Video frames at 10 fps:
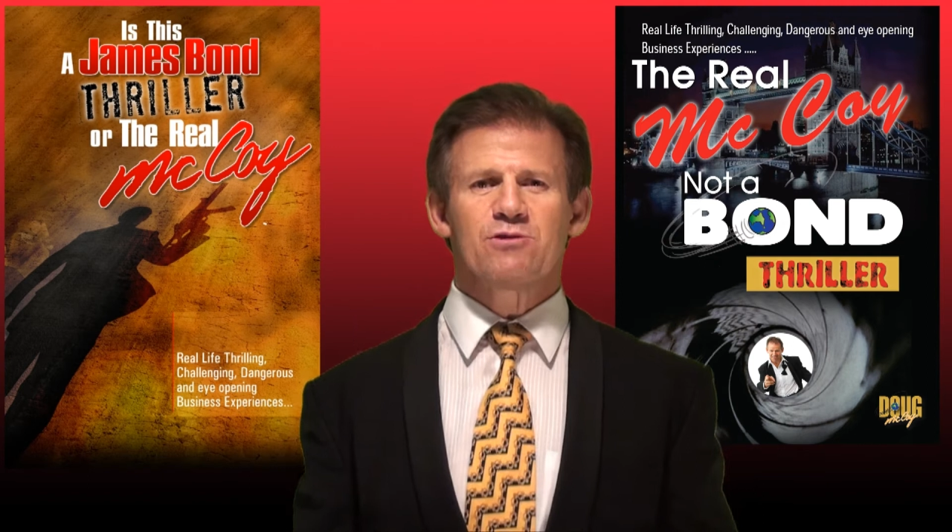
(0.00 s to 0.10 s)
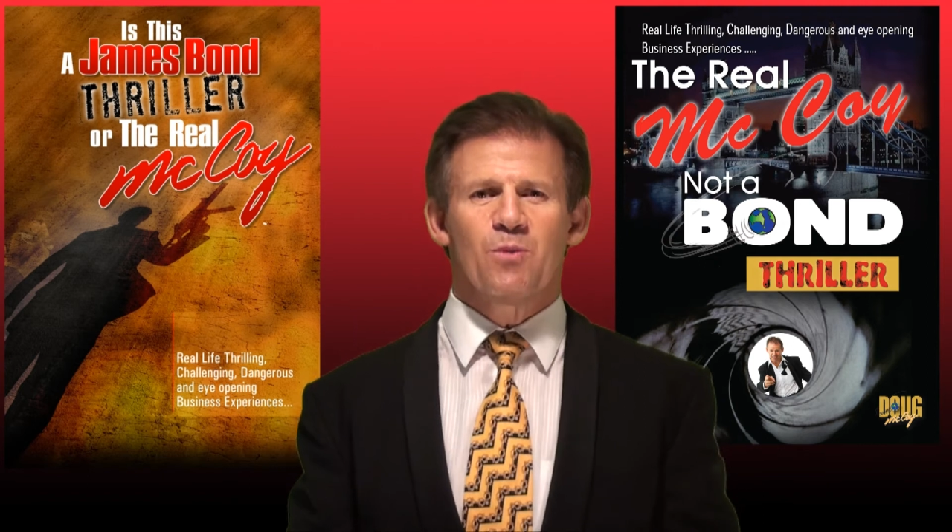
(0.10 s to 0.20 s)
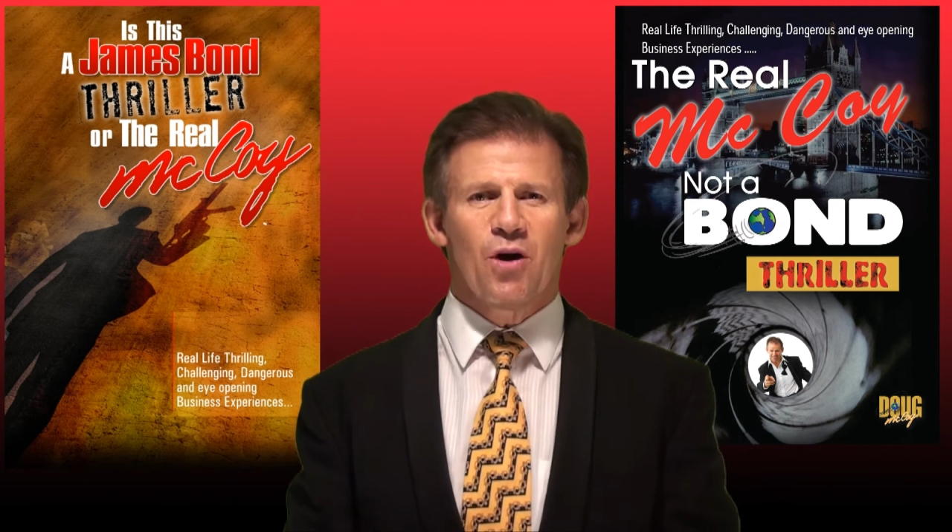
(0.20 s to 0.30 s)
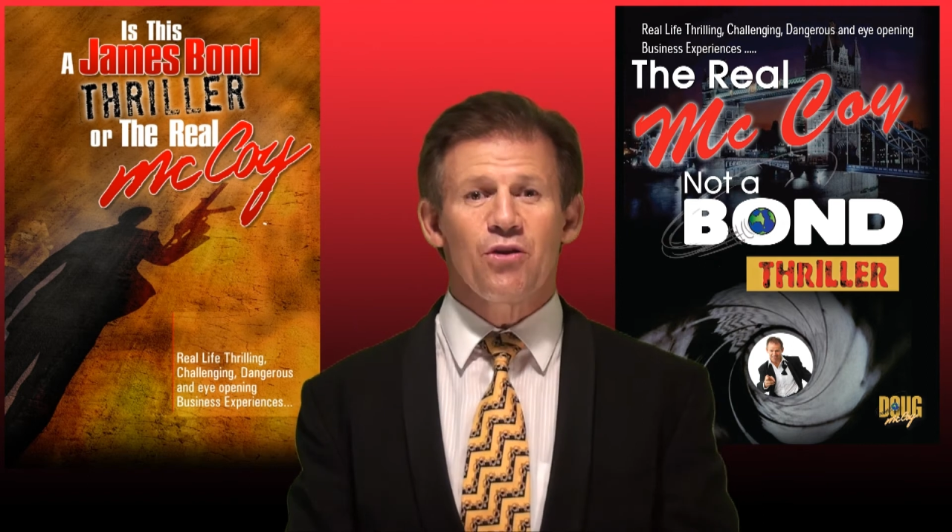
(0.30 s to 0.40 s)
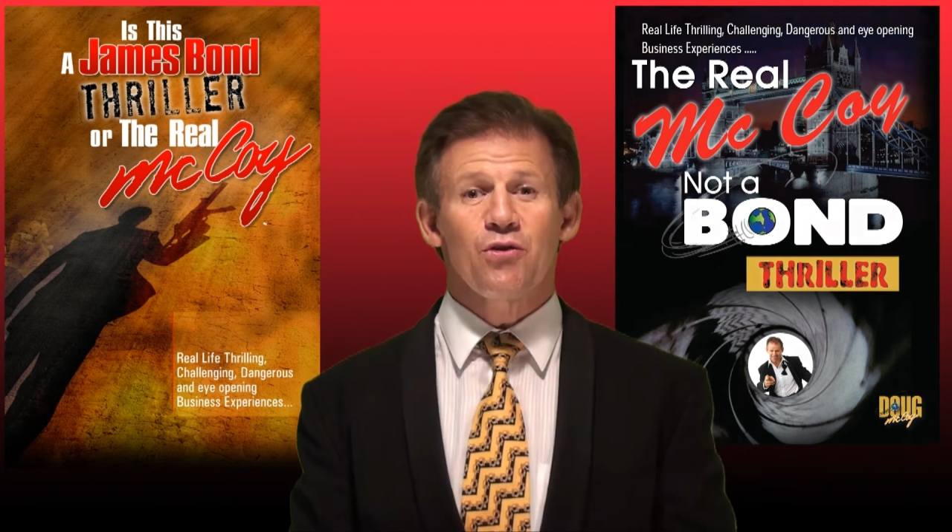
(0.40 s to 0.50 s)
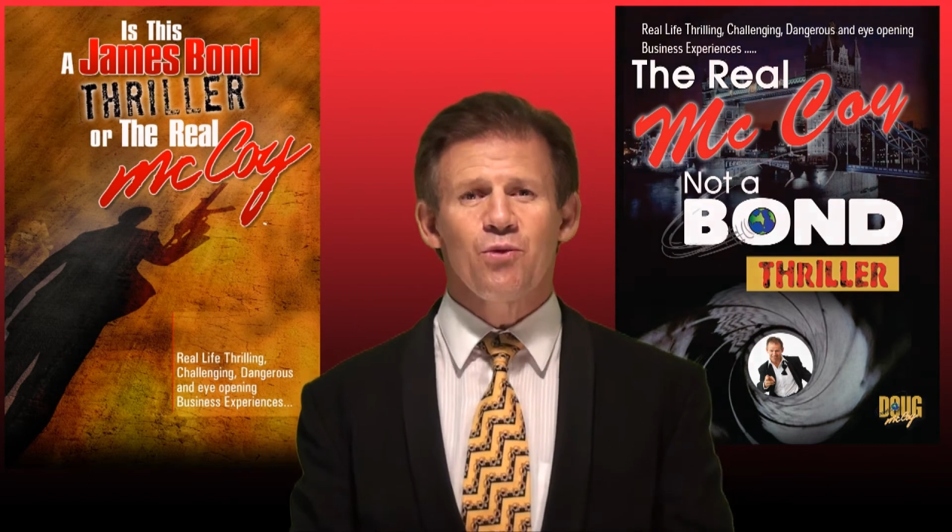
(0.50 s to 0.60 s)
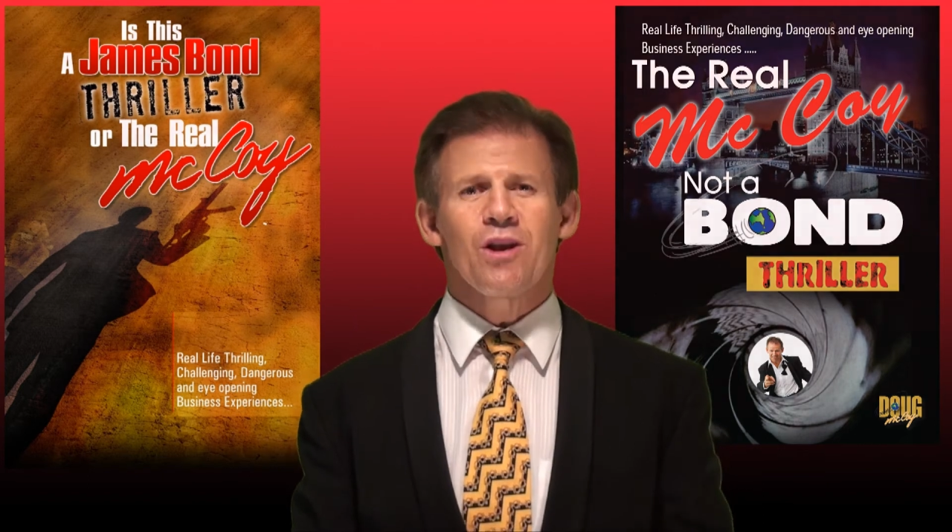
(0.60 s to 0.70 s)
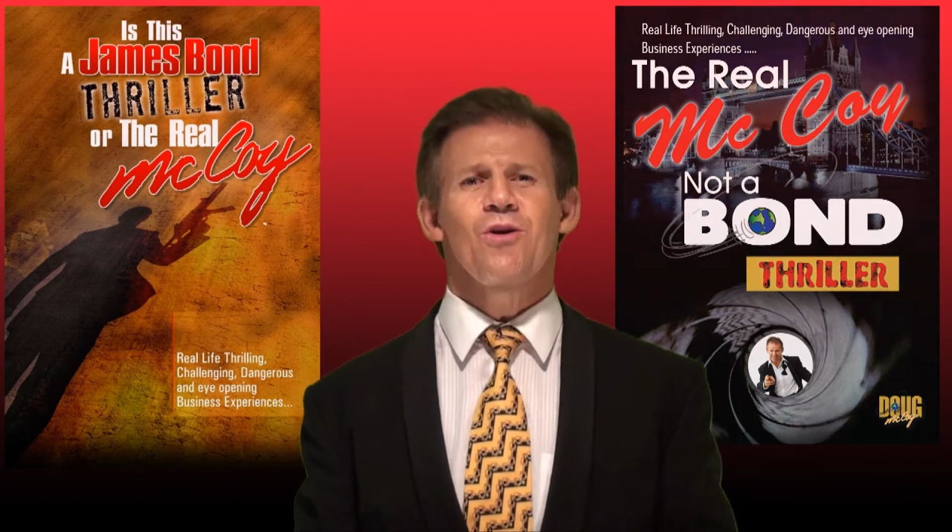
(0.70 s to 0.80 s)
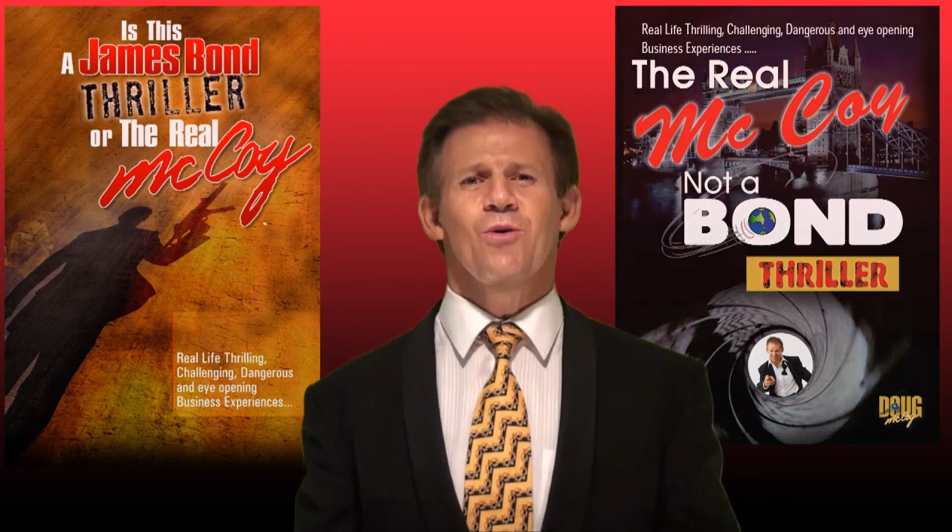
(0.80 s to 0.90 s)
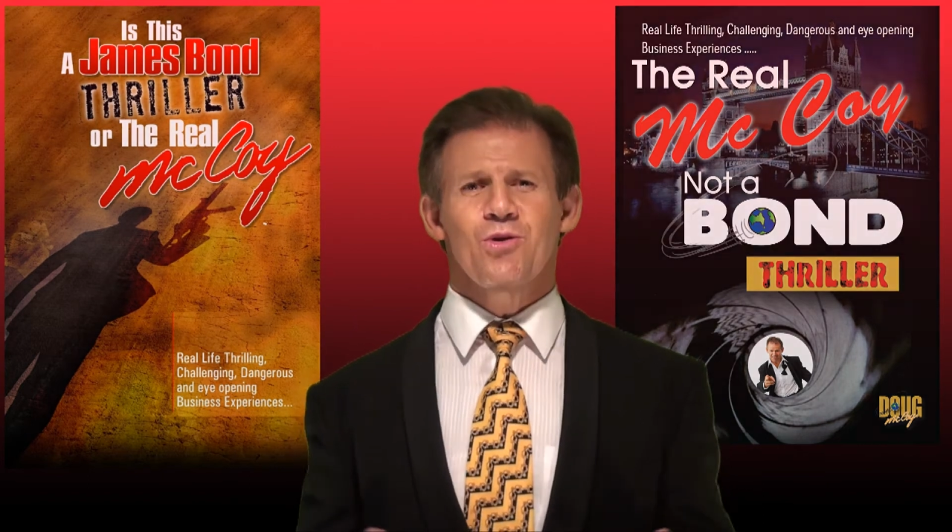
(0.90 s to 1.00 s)
Bond
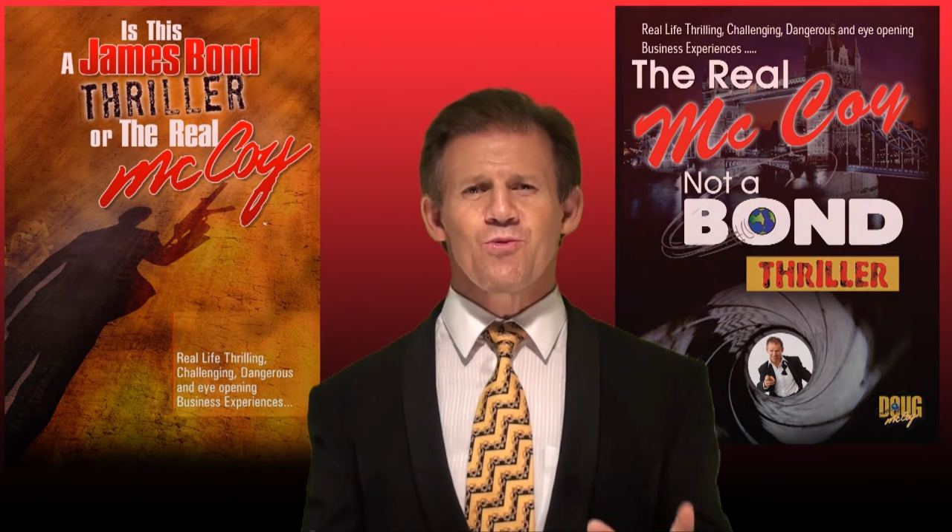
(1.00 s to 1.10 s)
thriller or the